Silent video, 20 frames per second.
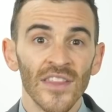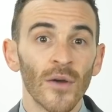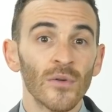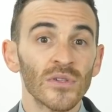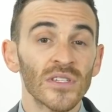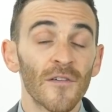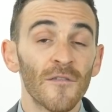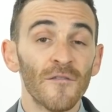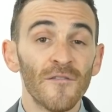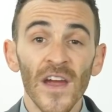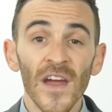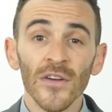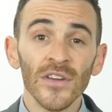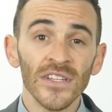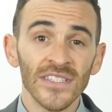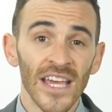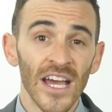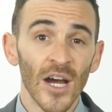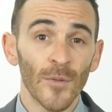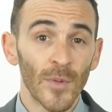That was a
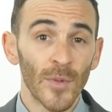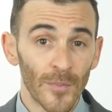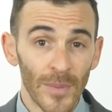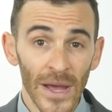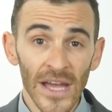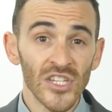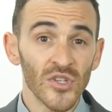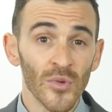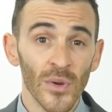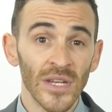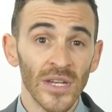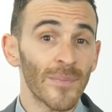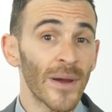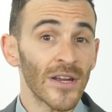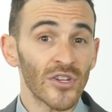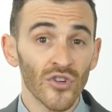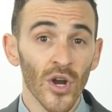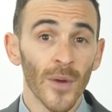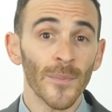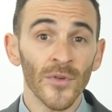fairy tale perpetuated
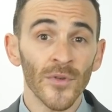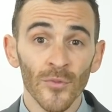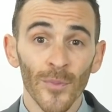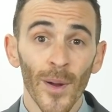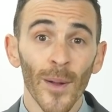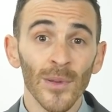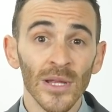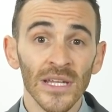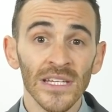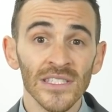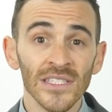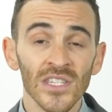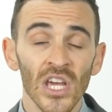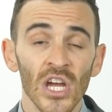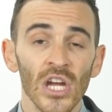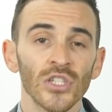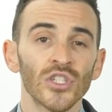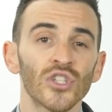by Trump and Republicans